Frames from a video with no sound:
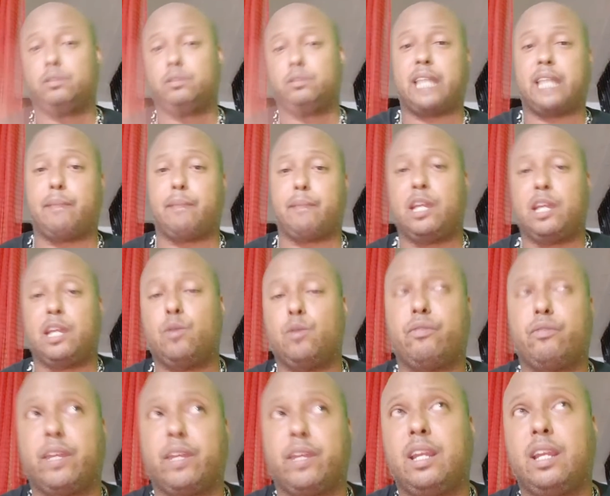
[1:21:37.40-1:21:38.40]
damn near new
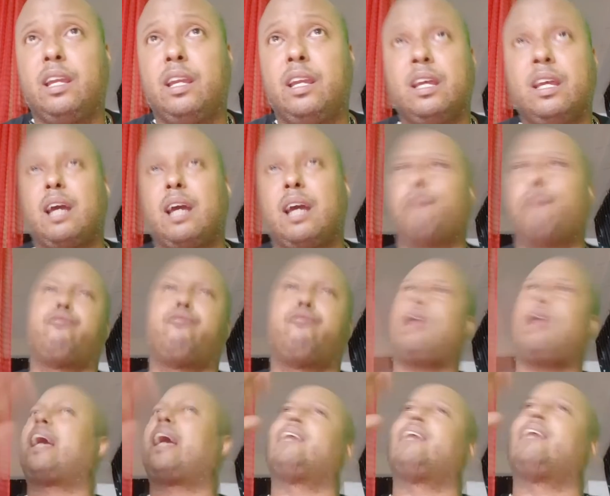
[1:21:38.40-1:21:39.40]
Infinity. I'm
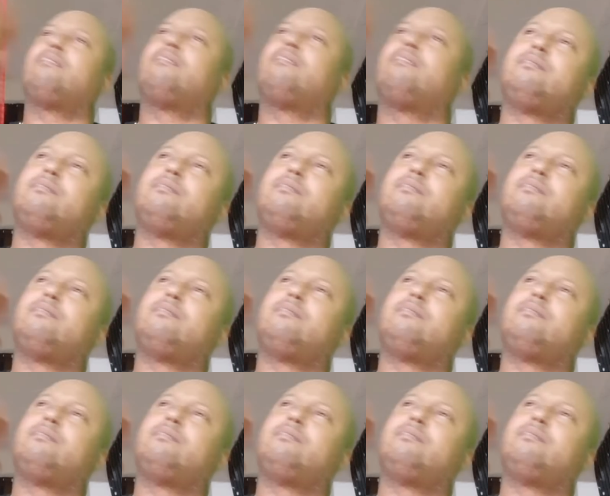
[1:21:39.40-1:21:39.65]
flying